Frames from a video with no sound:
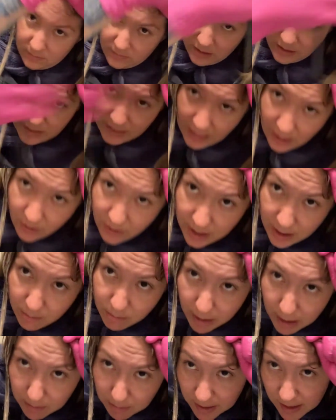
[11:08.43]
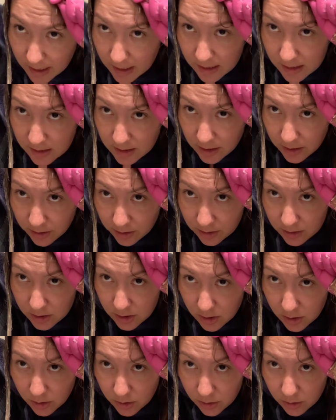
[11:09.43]
Now it might be easier
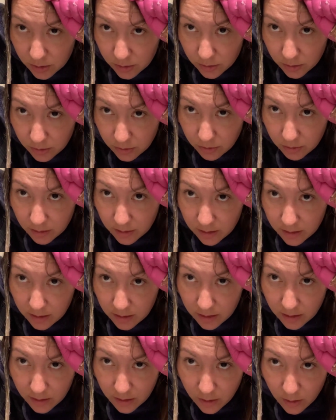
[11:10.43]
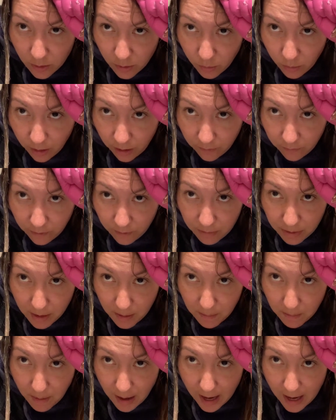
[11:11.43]
to work from the
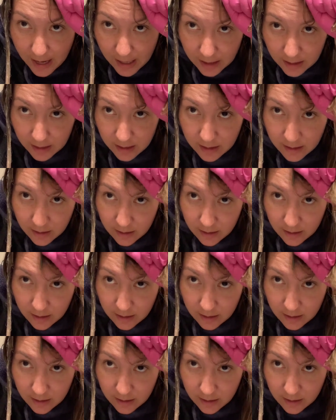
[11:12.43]
back